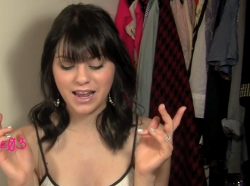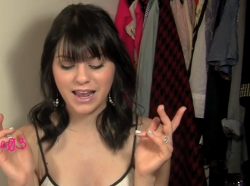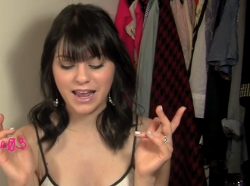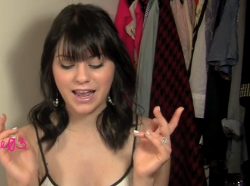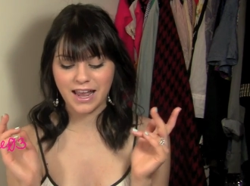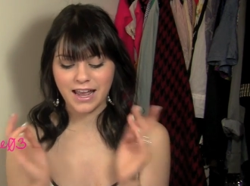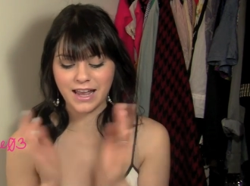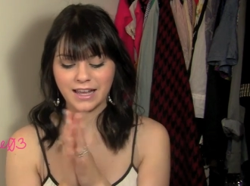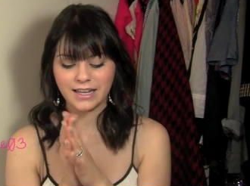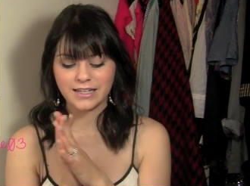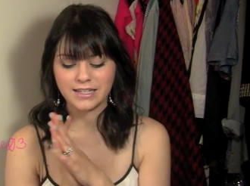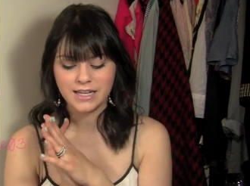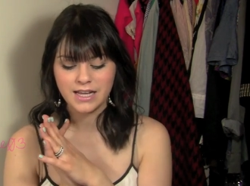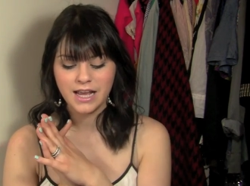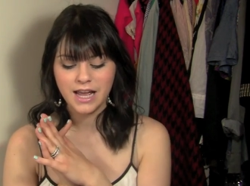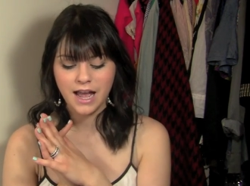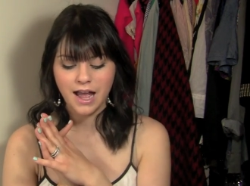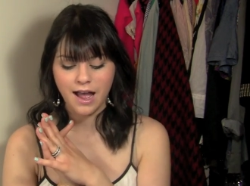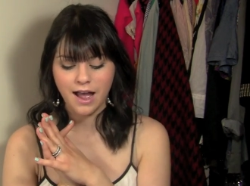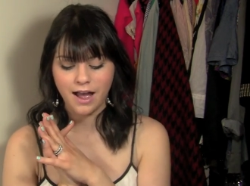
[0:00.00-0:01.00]
And
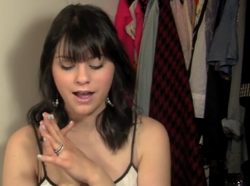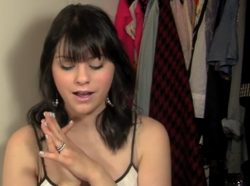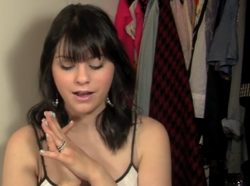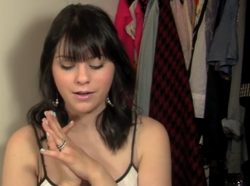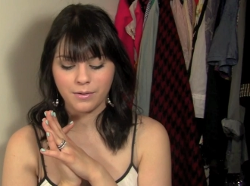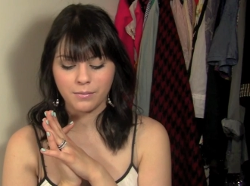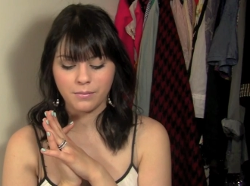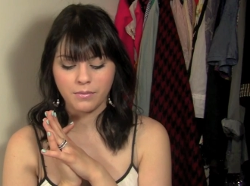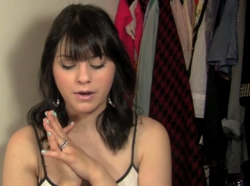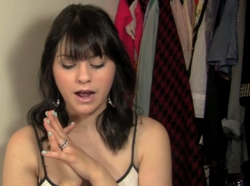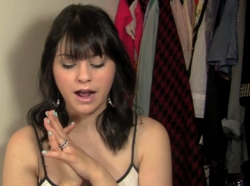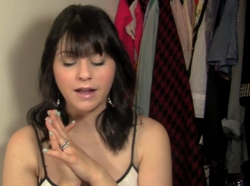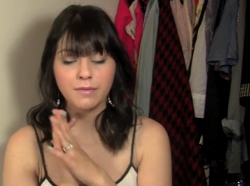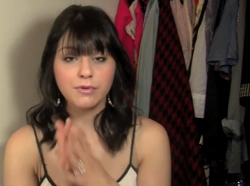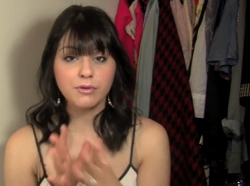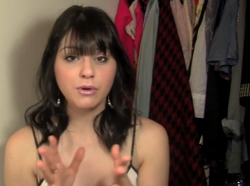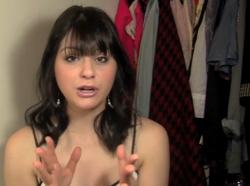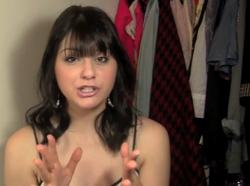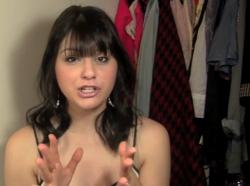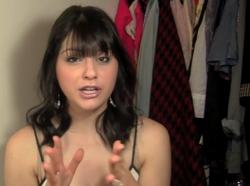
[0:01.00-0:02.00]
um, I've
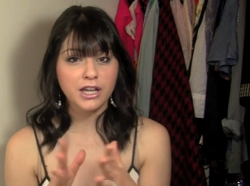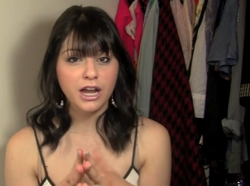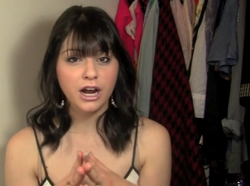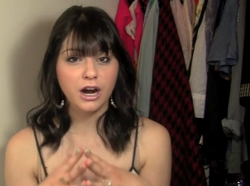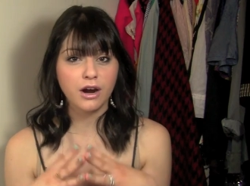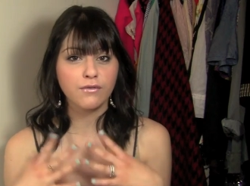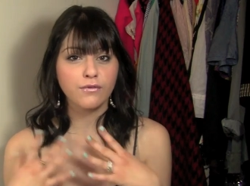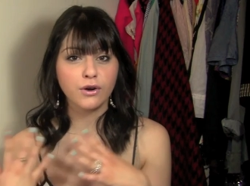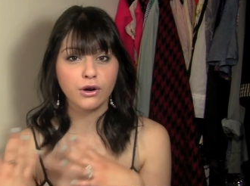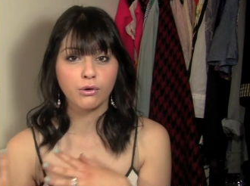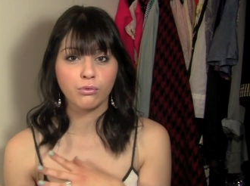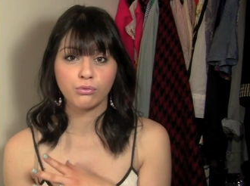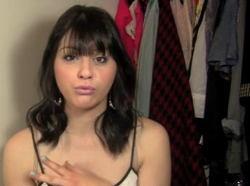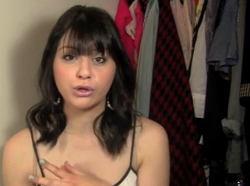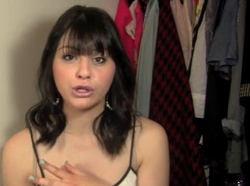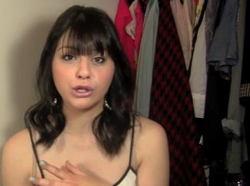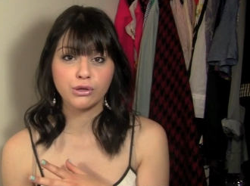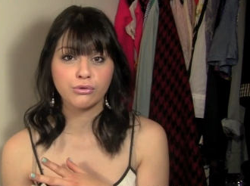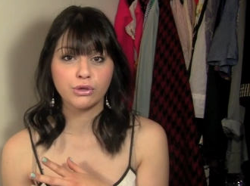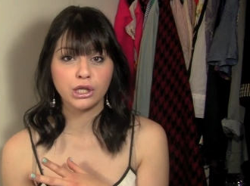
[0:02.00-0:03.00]
been watching Kara for a
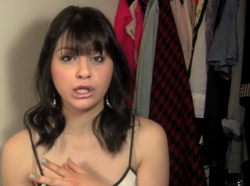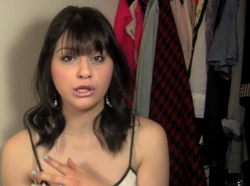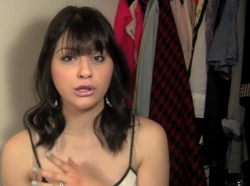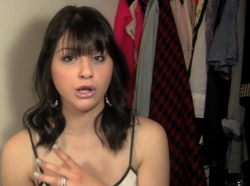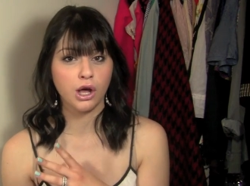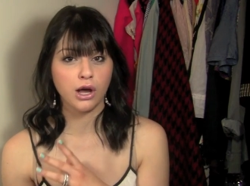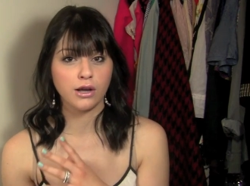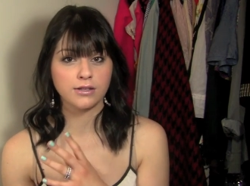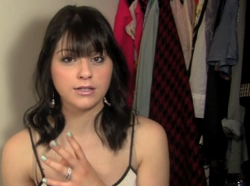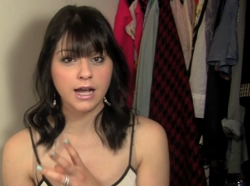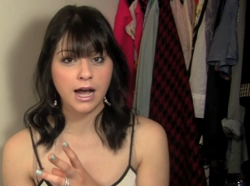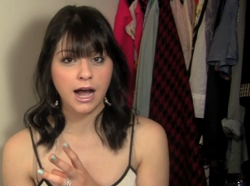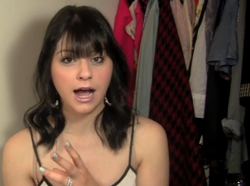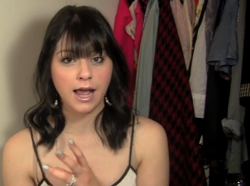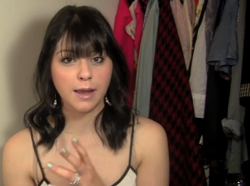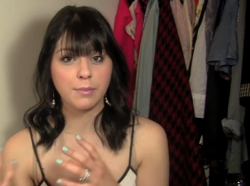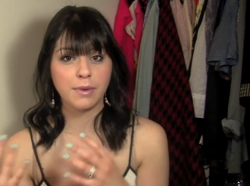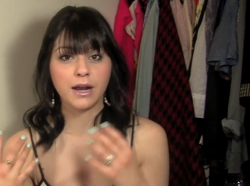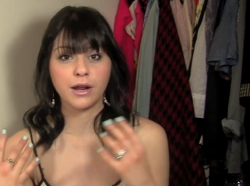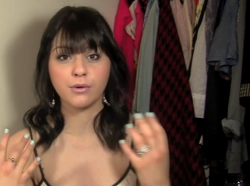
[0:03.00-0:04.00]
really, really long
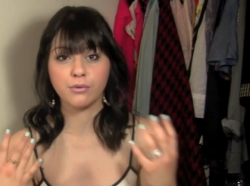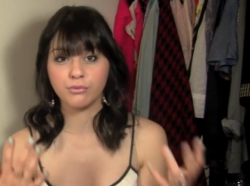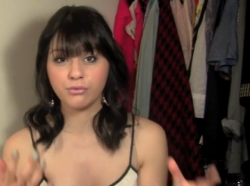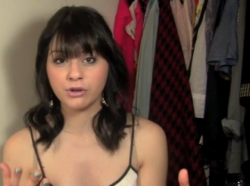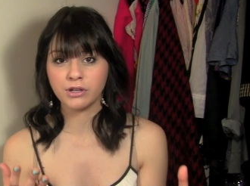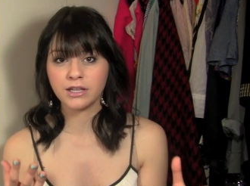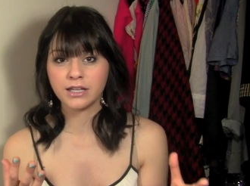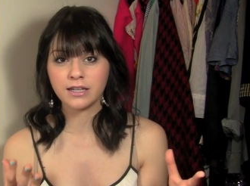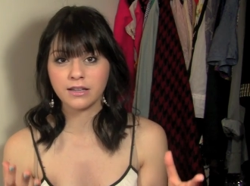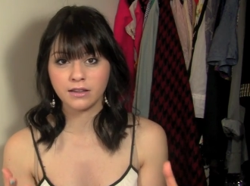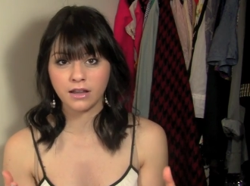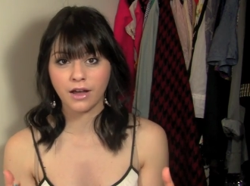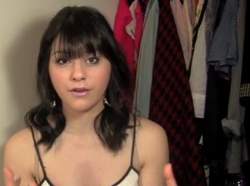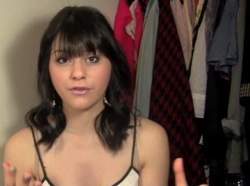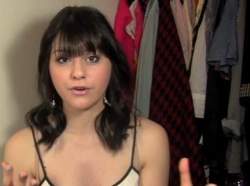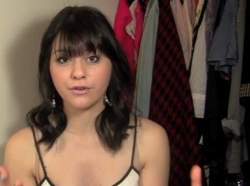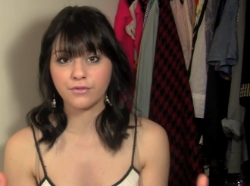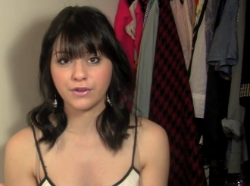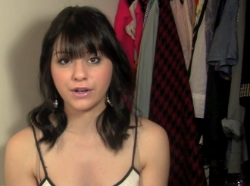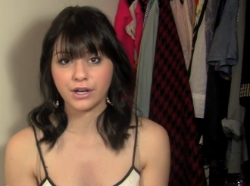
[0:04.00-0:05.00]
time, and I really
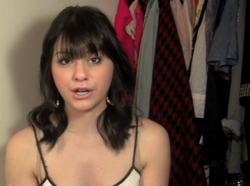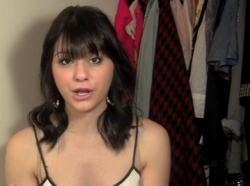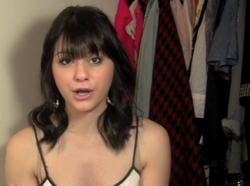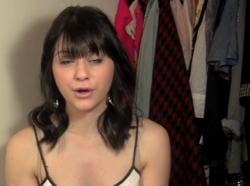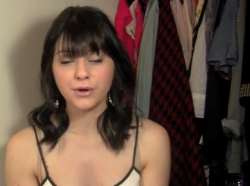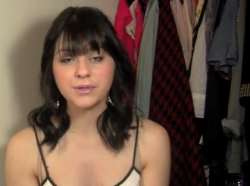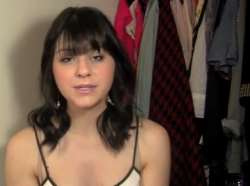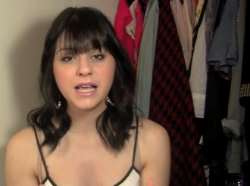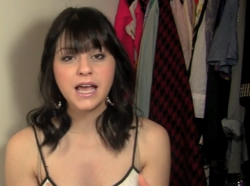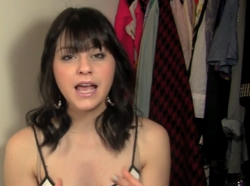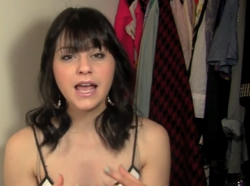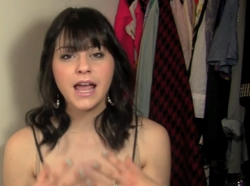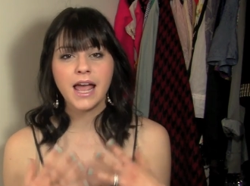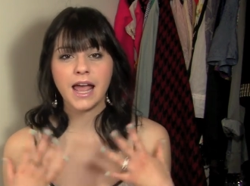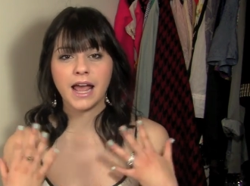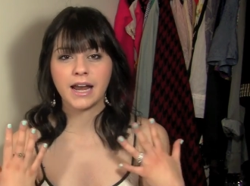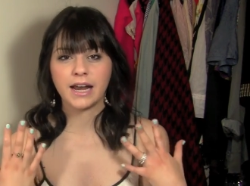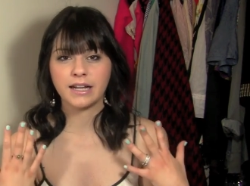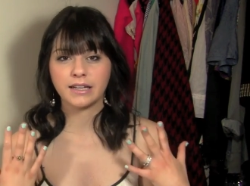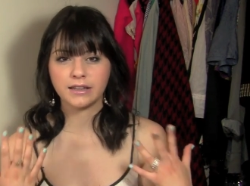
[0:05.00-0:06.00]
love her videos,
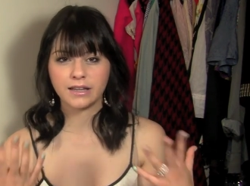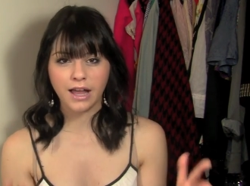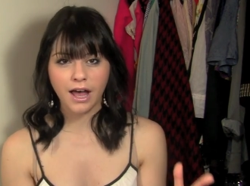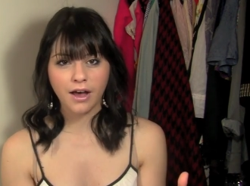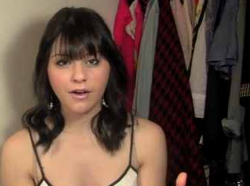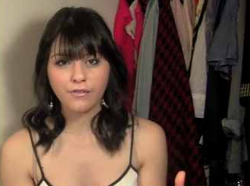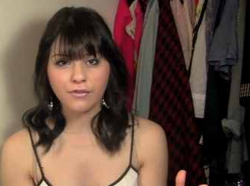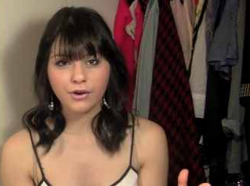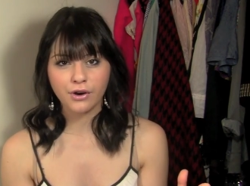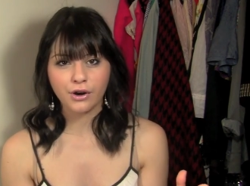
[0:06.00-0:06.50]
and I love